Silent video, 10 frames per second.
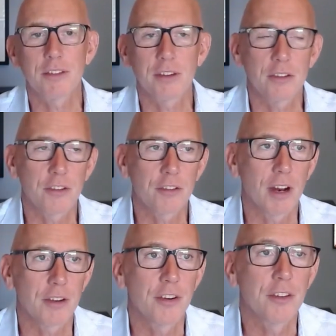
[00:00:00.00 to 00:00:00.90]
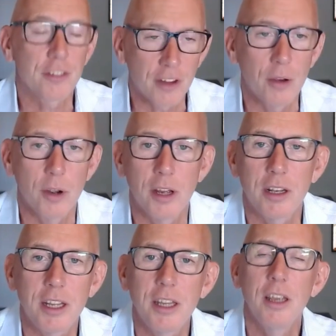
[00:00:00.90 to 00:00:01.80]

such traction so early,